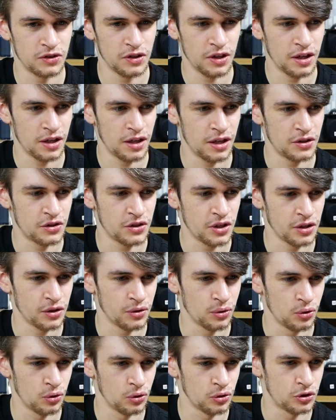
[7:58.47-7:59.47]
Cheddar
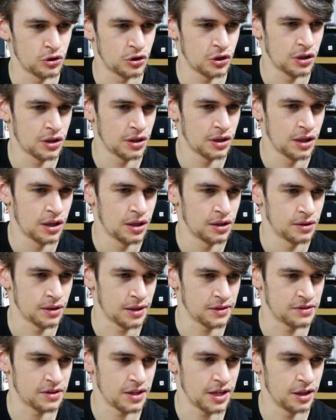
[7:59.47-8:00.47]
Gorge.
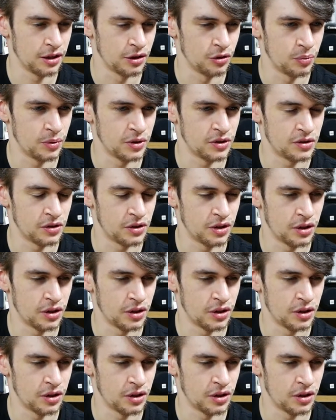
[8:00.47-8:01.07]
That's the hill that we stood